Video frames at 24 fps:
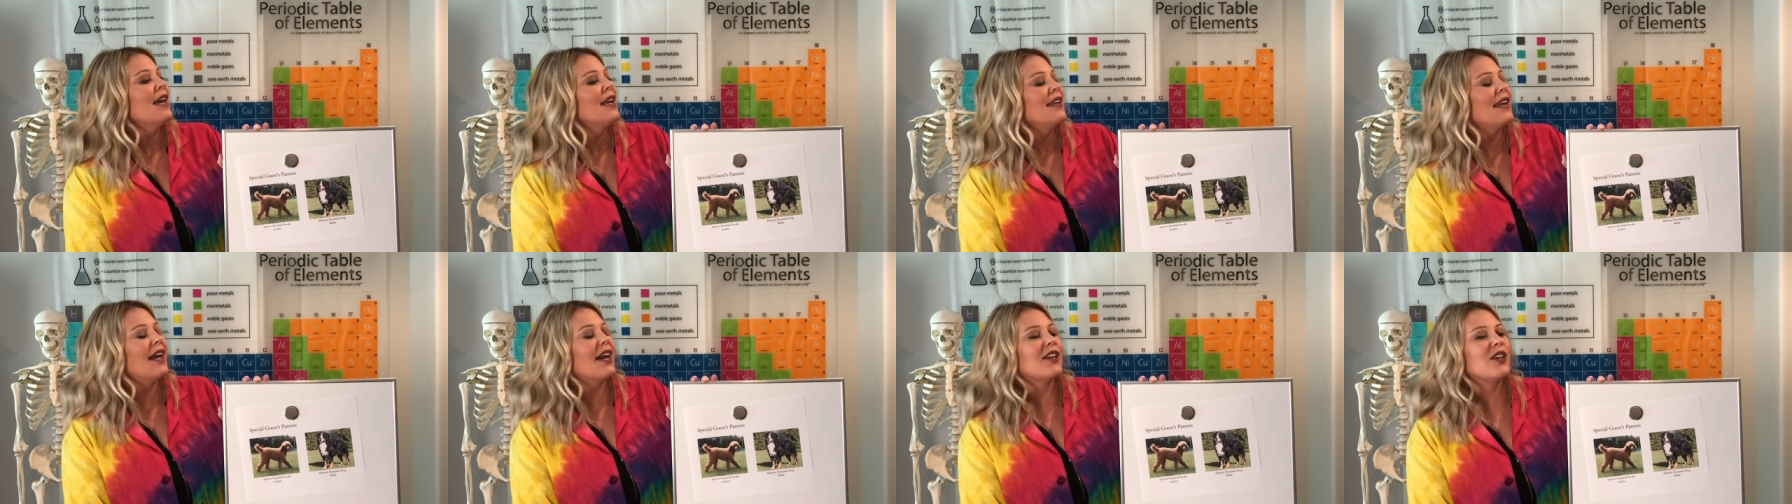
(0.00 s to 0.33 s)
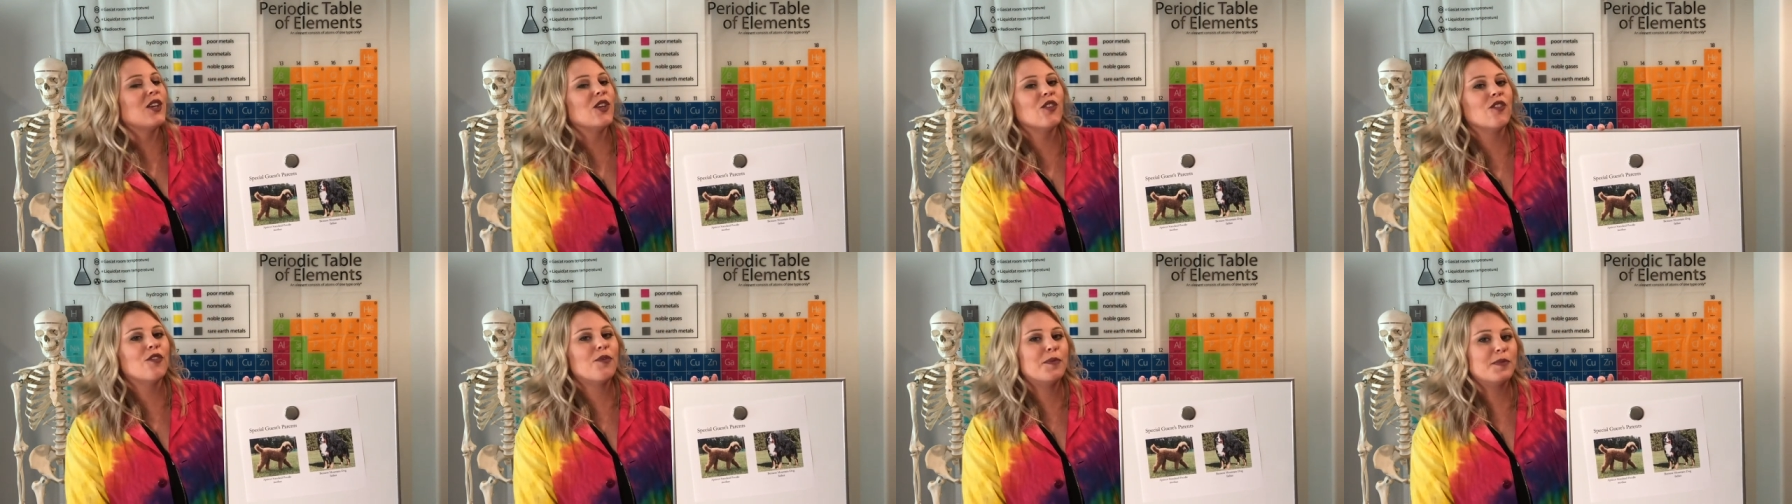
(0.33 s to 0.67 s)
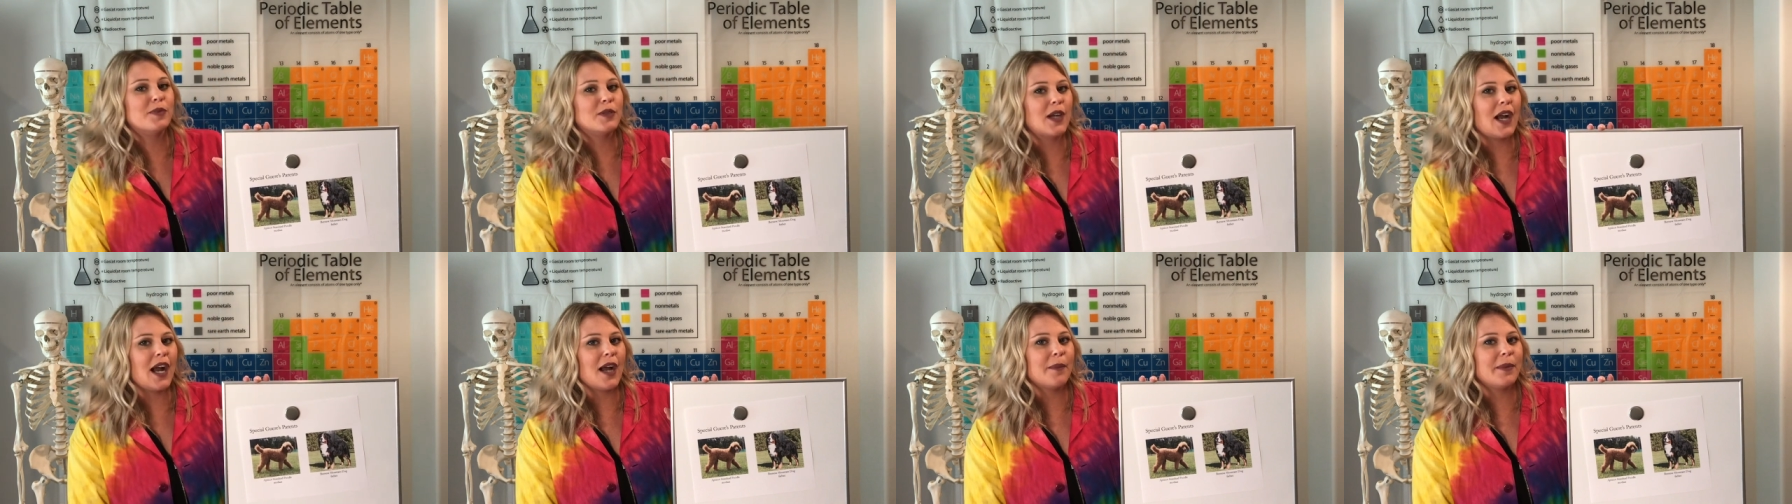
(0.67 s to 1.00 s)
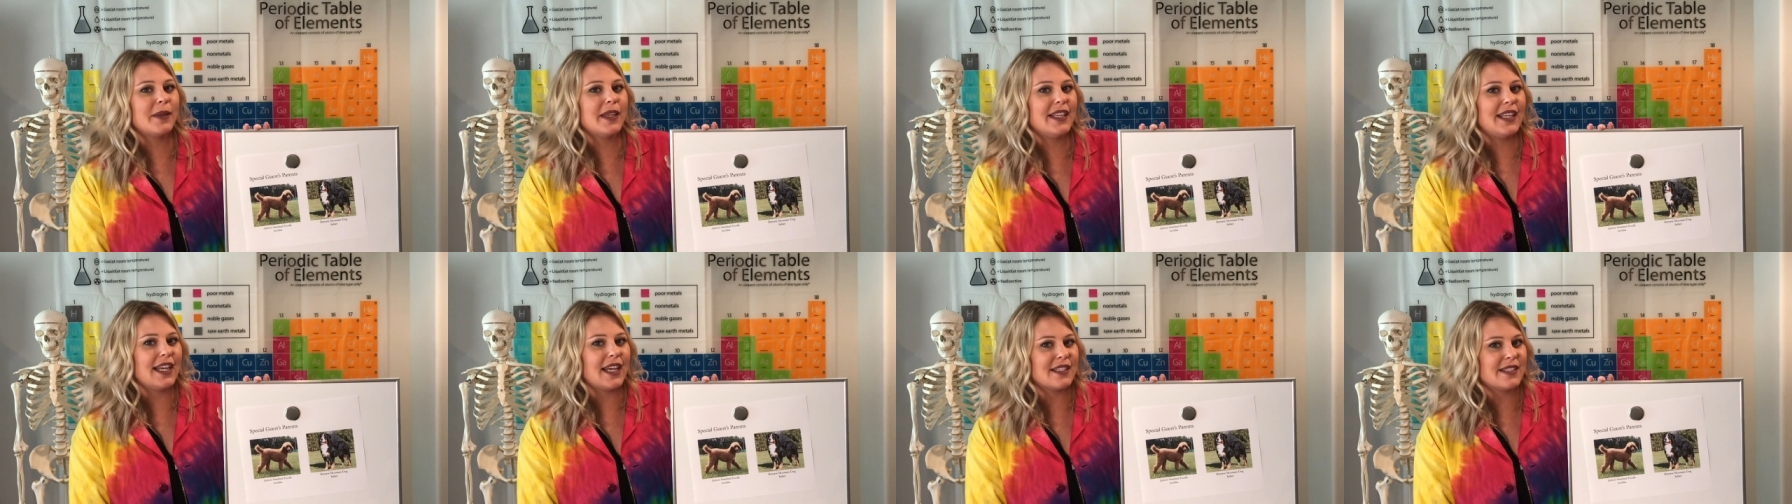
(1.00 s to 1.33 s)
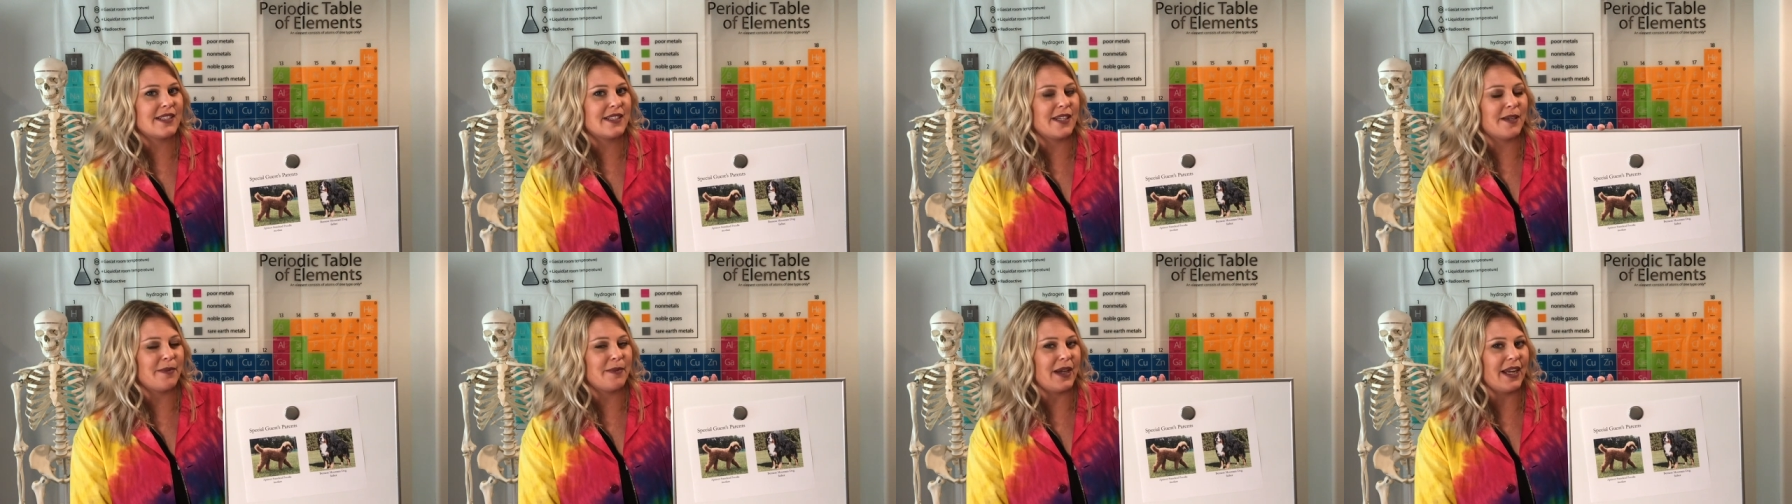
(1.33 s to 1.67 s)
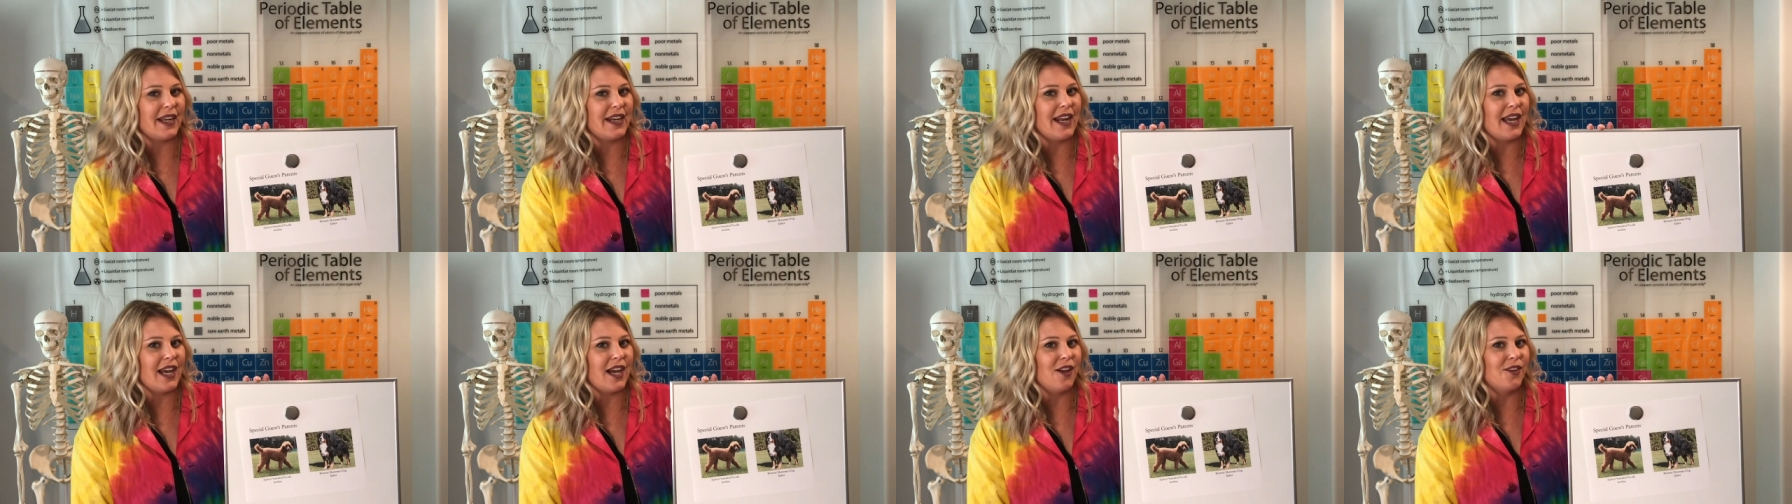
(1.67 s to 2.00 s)
Now you've probably guessed it
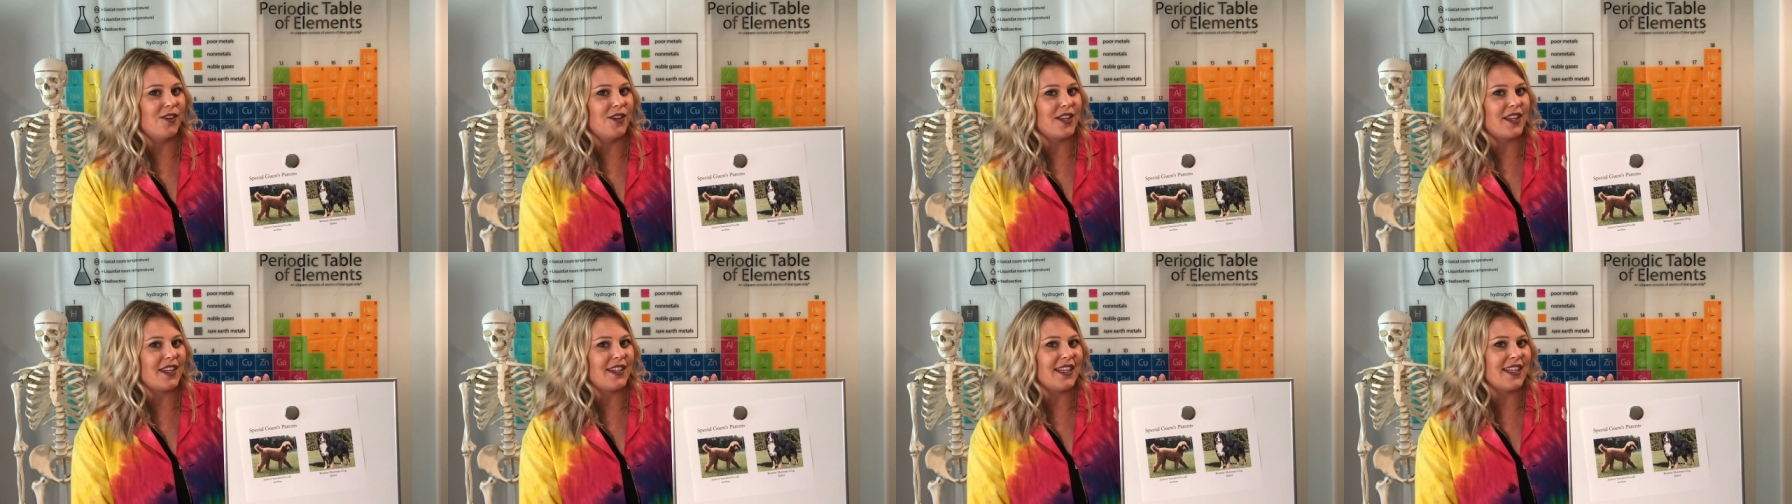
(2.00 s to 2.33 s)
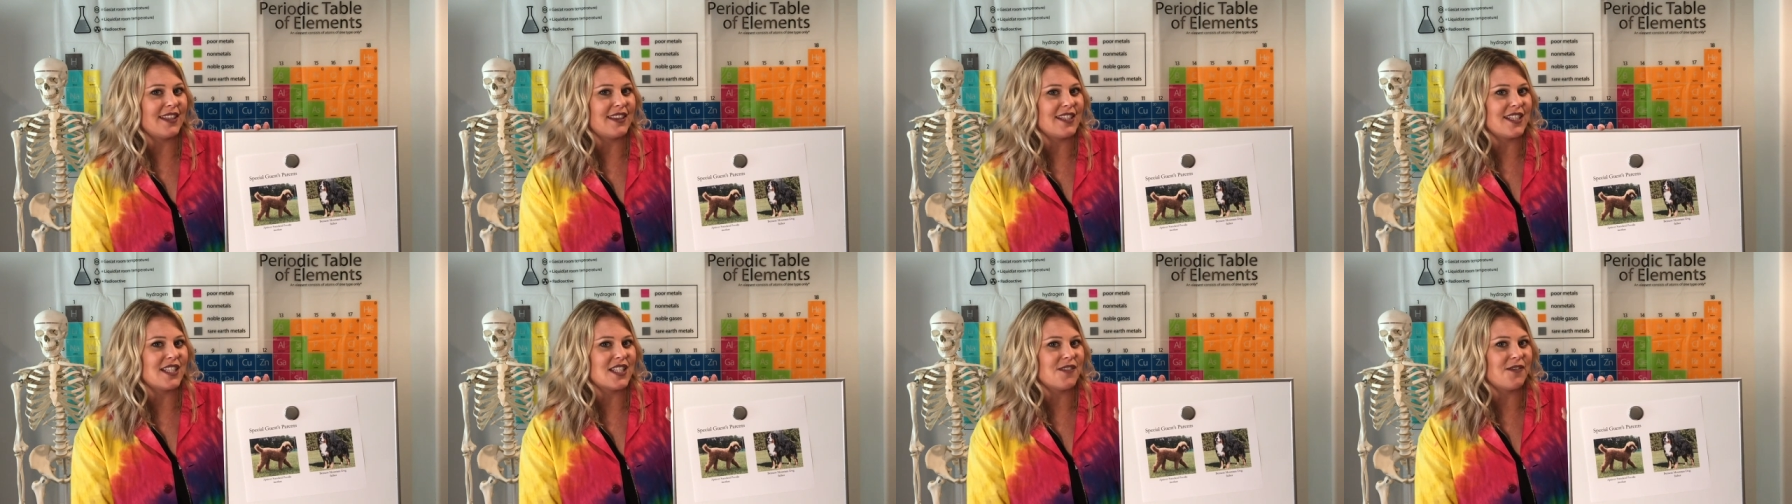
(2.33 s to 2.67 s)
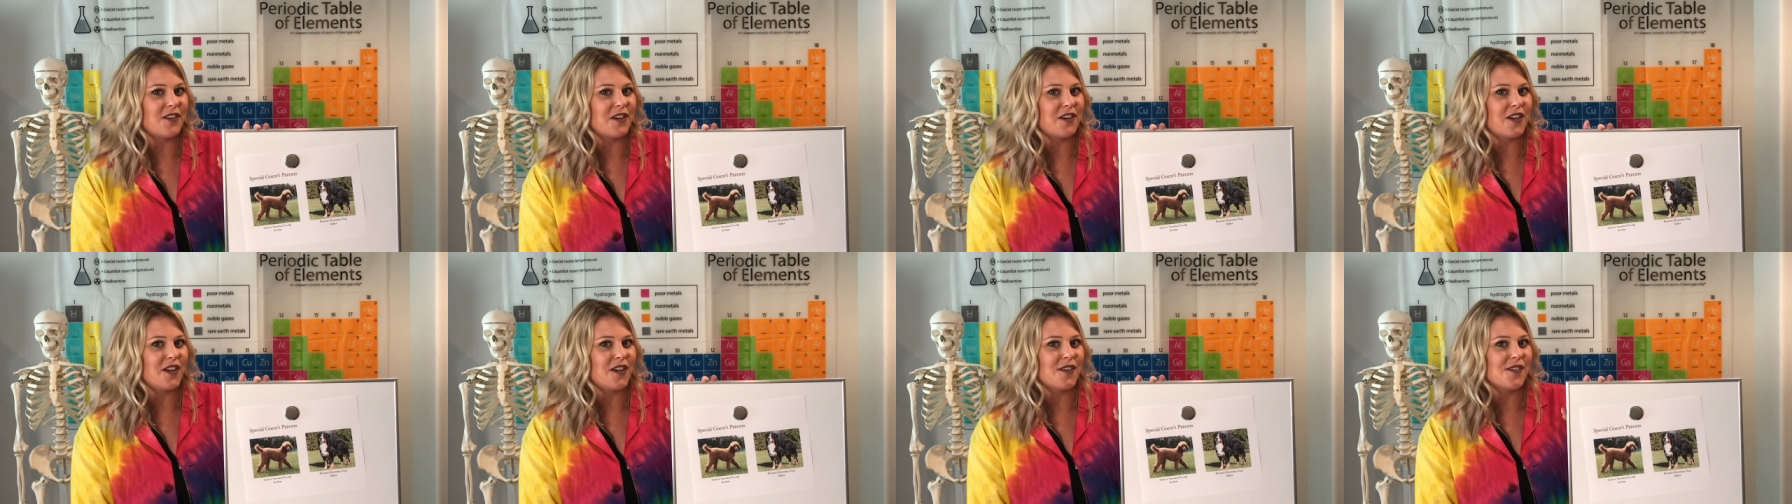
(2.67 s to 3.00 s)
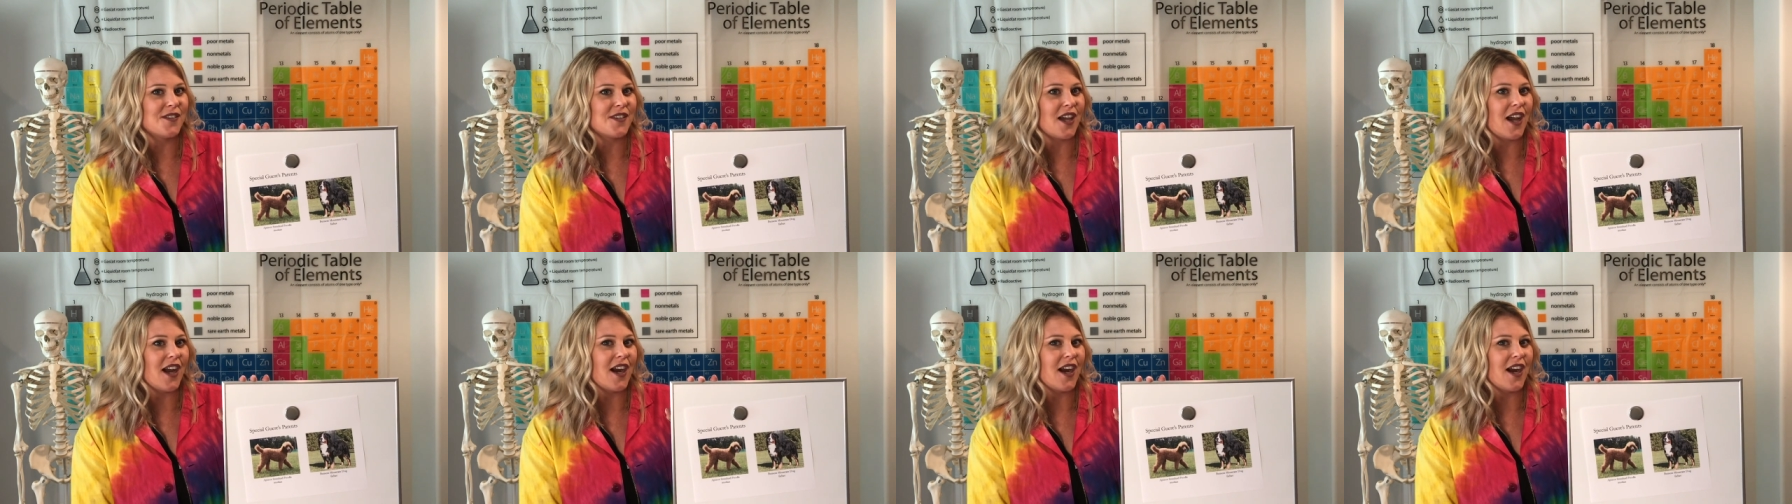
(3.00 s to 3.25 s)
by now looking at these photos,